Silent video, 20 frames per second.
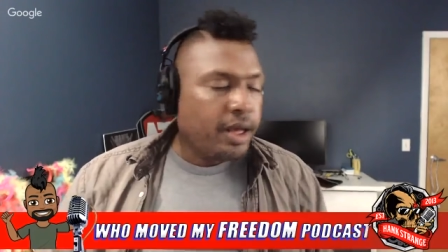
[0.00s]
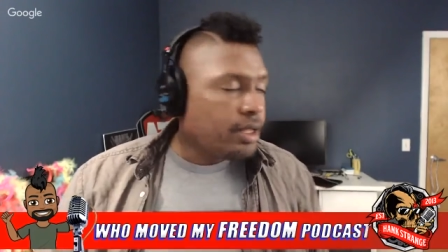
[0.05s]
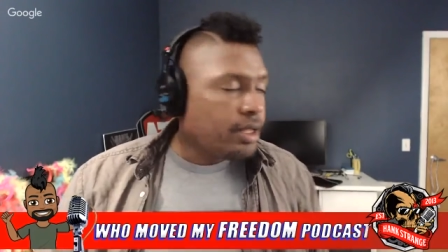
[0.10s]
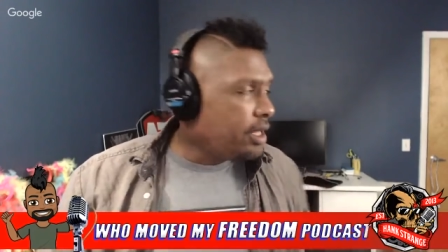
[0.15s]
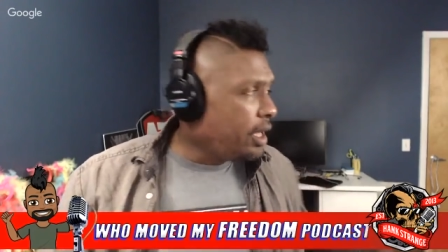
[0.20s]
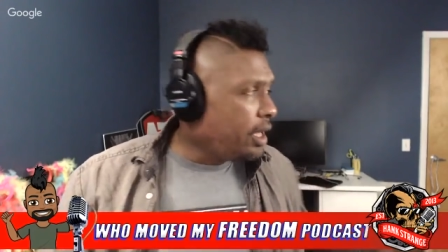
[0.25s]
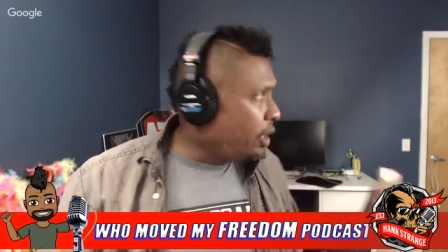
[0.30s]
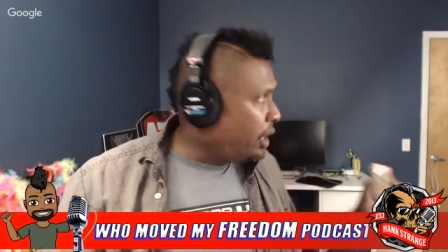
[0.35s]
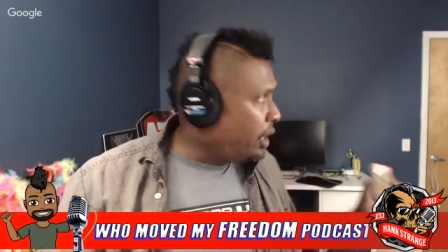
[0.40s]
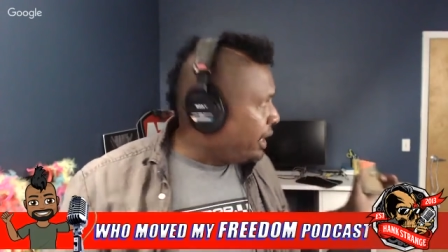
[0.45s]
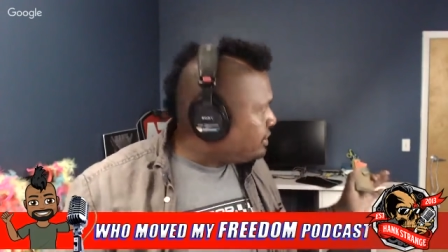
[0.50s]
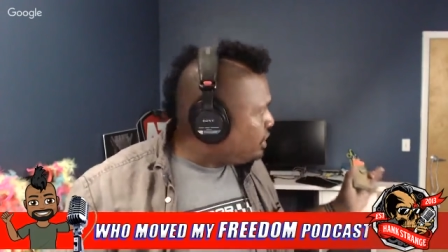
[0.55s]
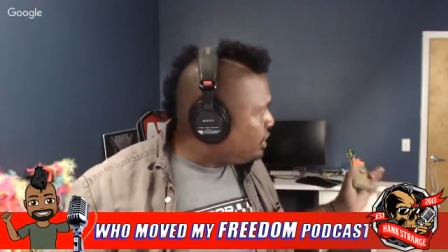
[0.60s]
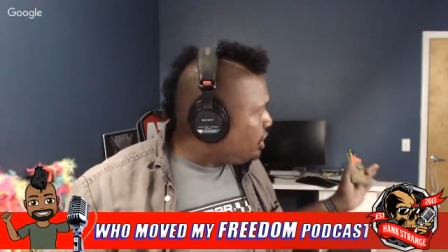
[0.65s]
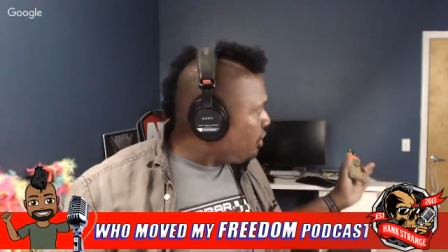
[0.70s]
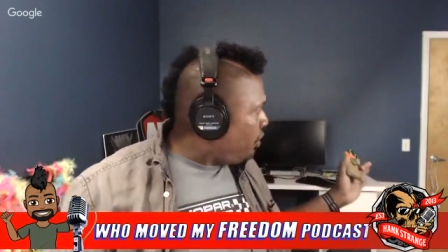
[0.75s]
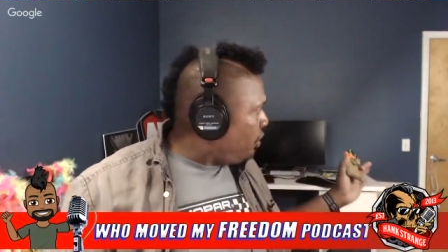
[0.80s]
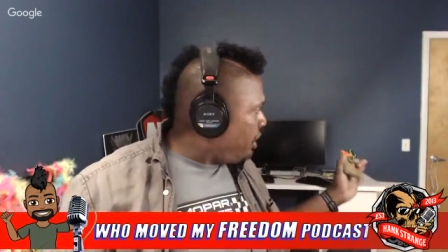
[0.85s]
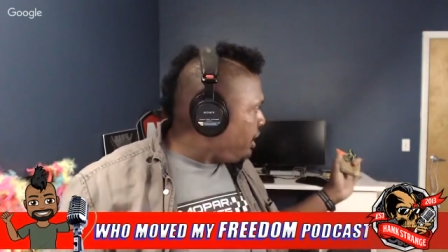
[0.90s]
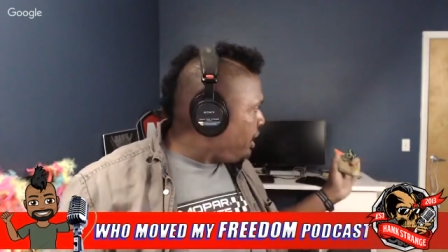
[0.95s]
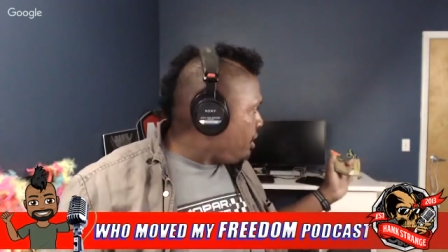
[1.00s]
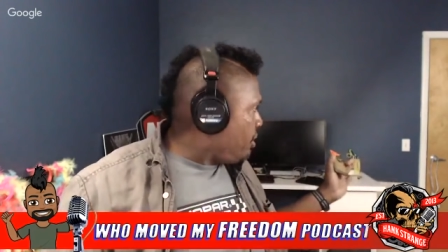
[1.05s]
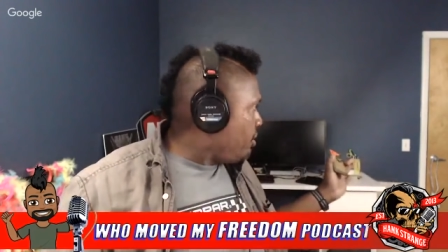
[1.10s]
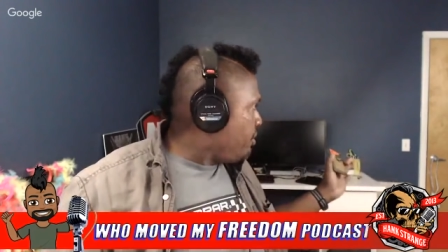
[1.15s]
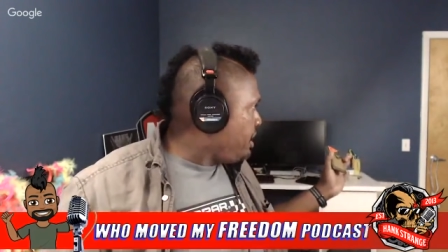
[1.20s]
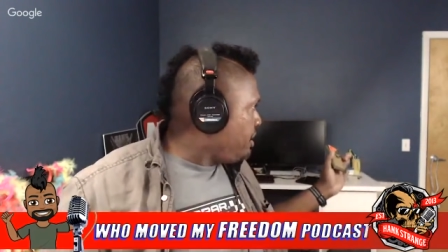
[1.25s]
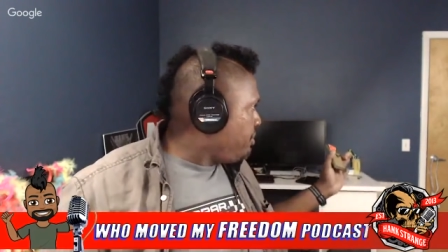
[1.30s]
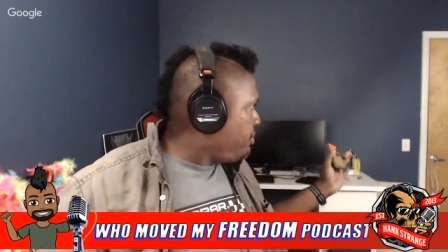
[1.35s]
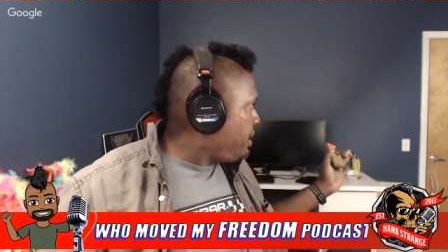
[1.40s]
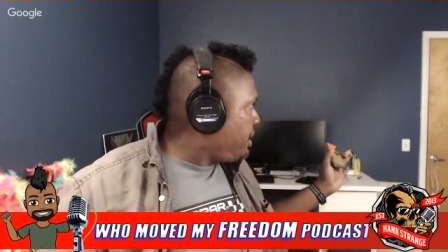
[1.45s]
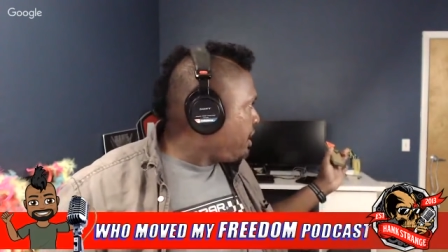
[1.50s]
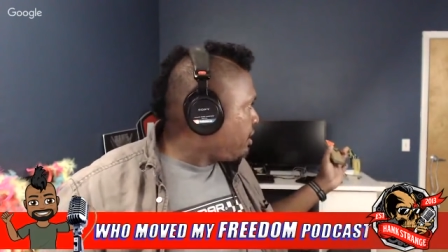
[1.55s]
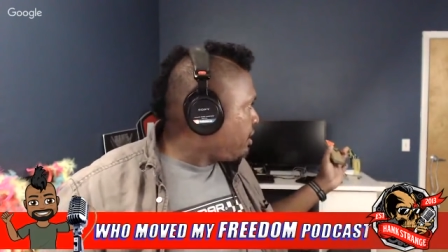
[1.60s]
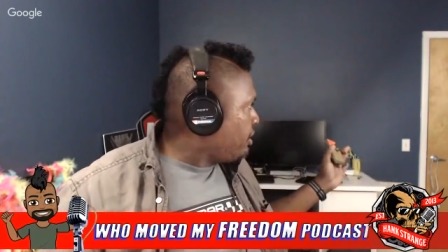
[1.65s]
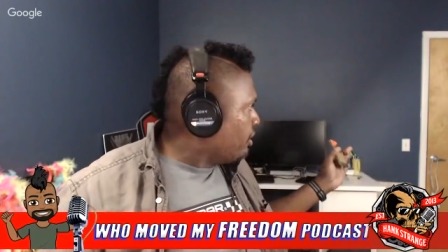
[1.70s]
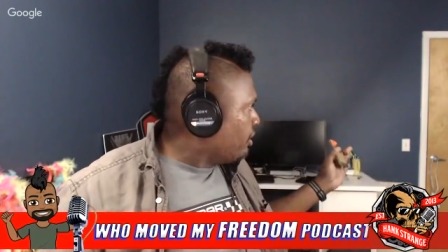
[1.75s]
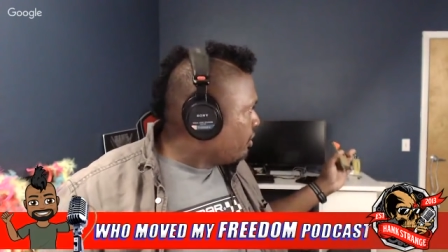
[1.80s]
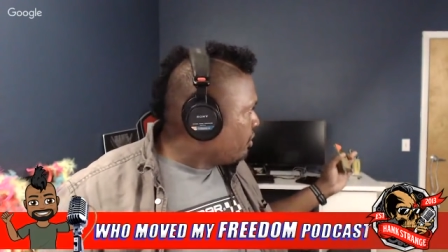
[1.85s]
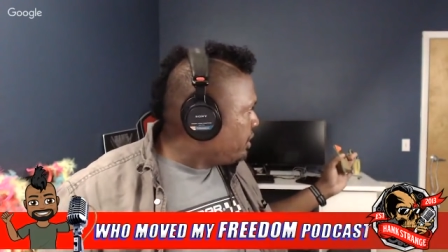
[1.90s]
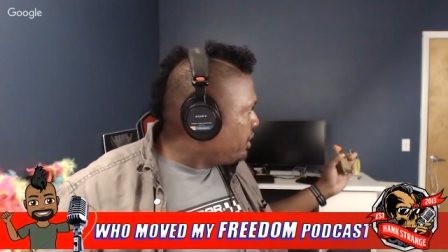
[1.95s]
Lola, do you want to help me pick
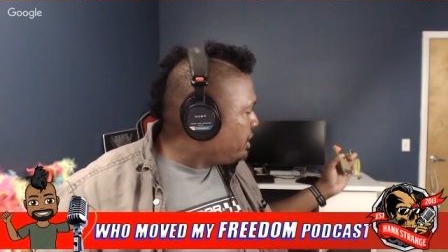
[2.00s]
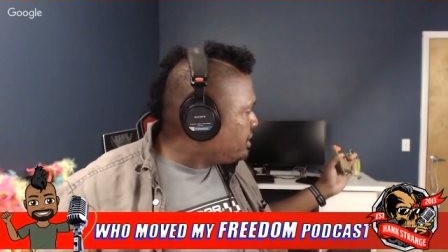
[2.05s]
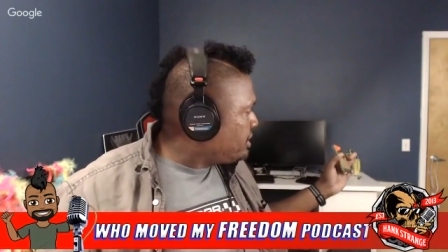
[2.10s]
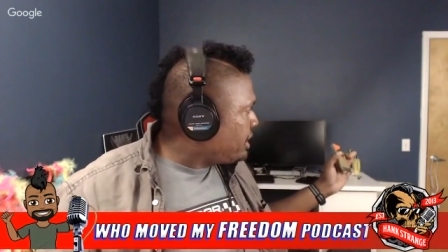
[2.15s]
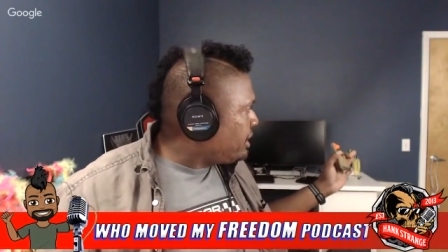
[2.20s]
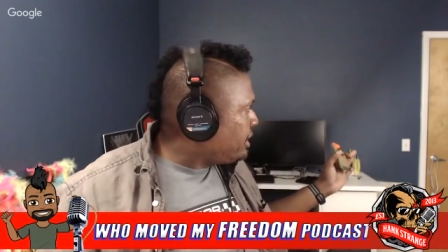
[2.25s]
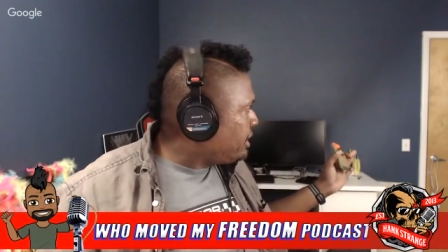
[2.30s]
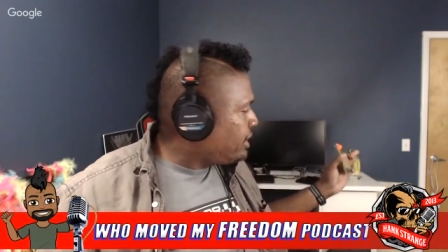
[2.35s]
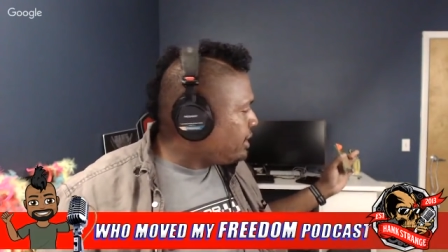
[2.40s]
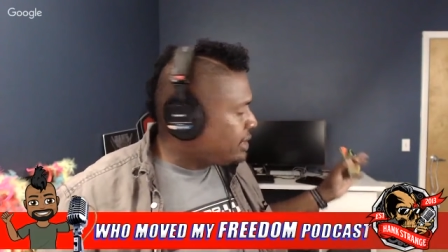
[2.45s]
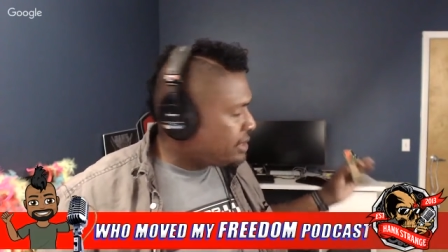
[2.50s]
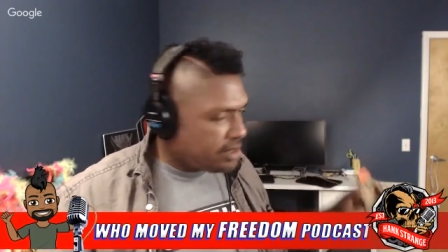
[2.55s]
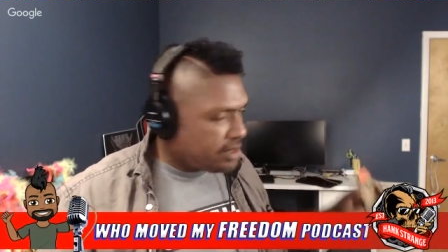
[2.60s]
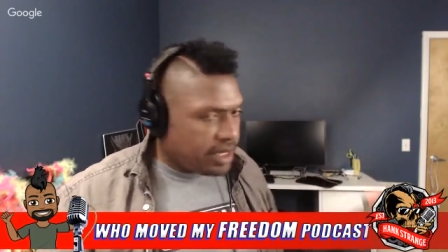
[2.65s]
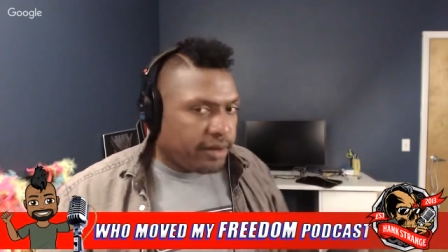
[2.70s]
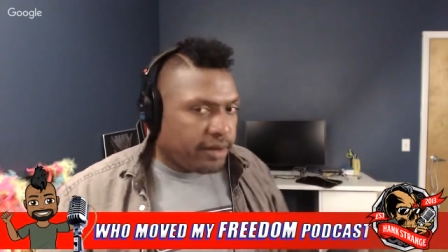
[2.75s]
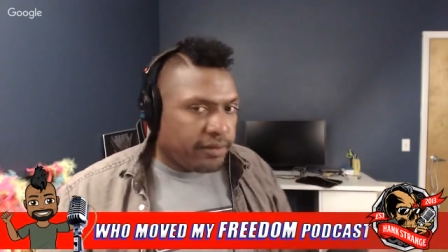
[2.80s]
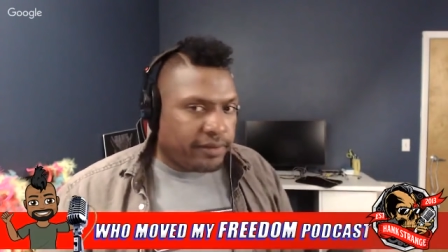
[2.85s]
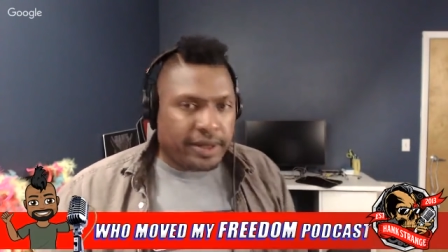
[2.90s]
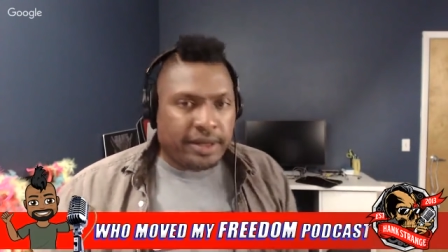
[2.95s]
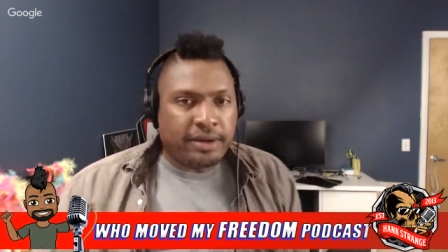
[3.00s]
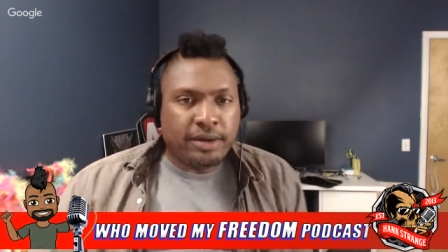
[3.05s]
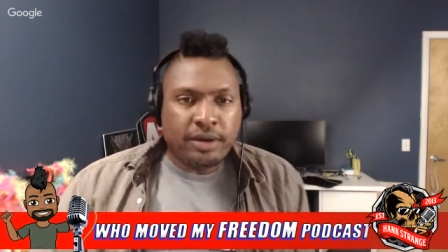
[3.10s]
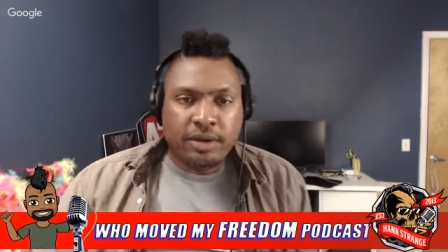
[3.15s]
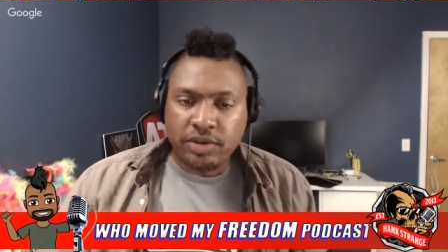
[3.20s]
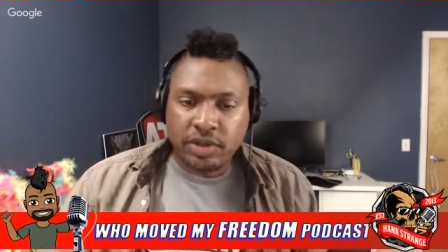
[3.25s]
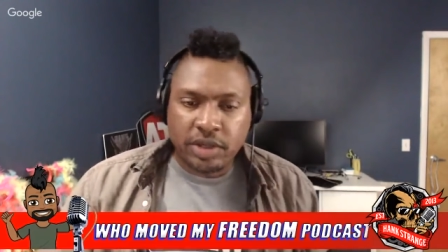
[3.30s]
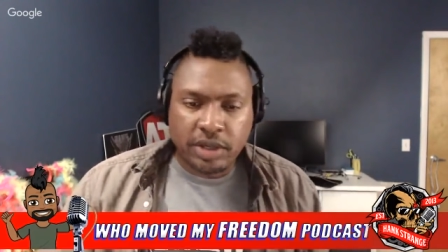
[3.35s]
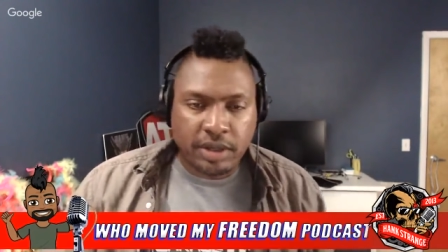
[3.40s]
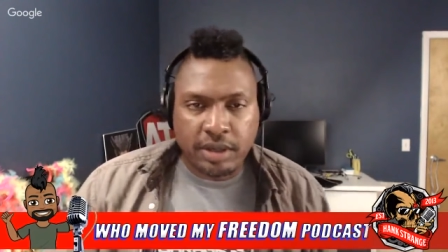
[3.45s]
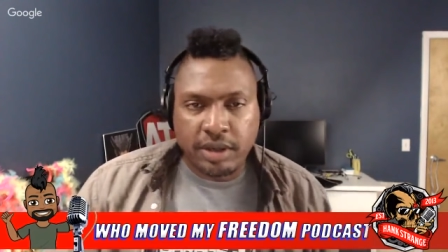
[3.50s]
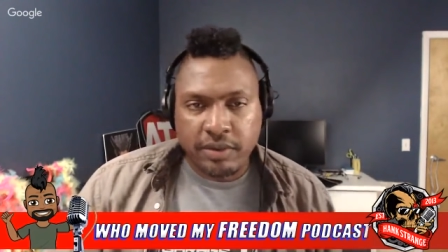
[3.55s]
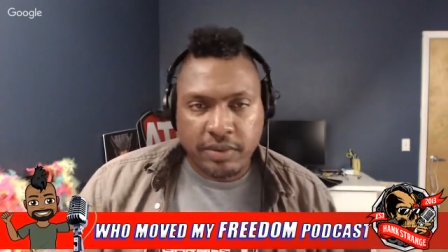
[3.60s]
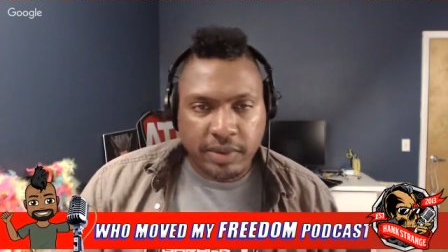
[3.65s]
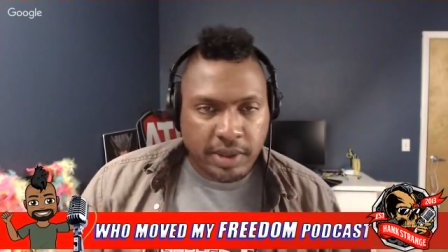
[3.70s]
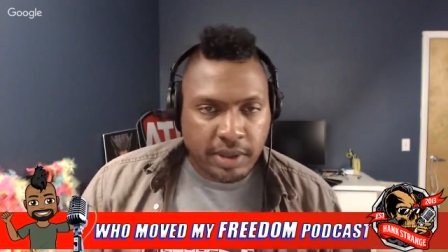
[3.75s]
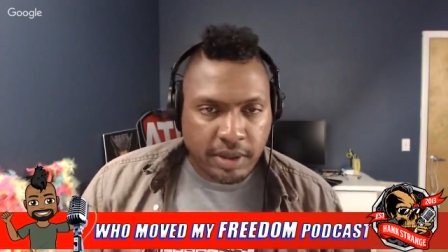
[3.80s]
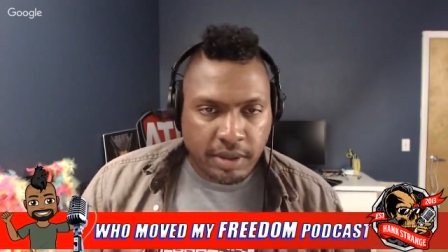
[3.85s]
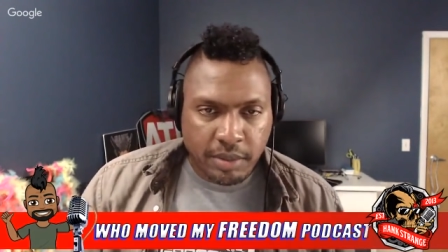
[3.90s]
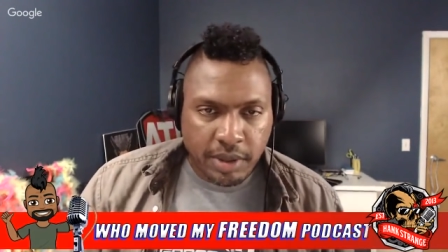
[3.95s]
who wins any of this stuff? I don't know if she can even
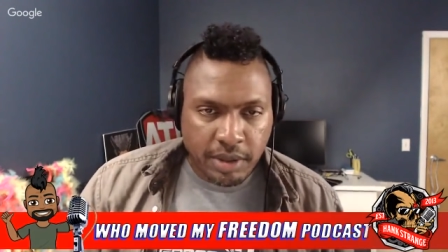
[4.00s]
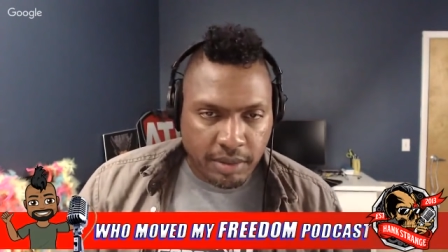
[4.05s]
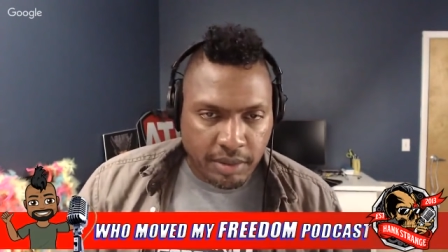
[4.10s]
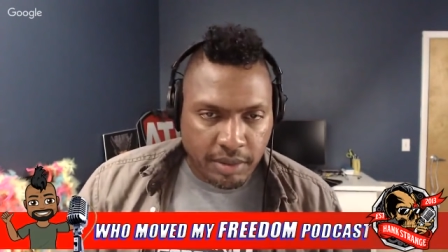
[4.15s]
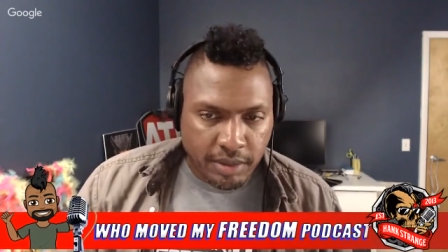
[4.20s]
hear. Me. Uh,